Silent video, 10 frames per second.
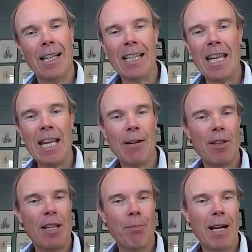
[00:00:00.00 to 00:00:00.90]
here,
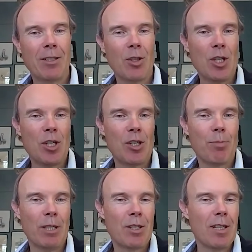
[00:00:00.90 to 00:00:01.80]
and then make decisions.
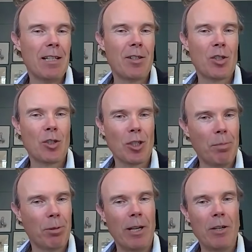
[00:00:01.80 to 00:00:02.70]
But it's
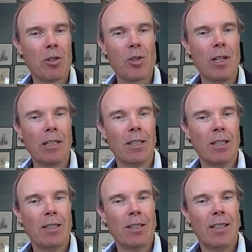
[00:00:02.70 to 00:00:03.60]
super interesting
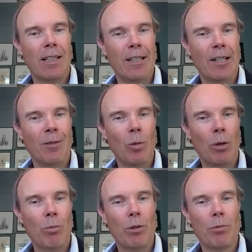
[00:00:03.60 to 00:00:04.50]

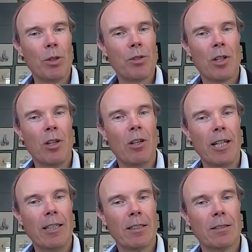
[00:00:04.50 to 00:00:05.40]
what's
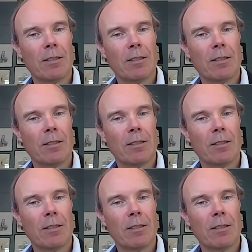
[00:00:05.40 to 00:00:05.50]
occurring.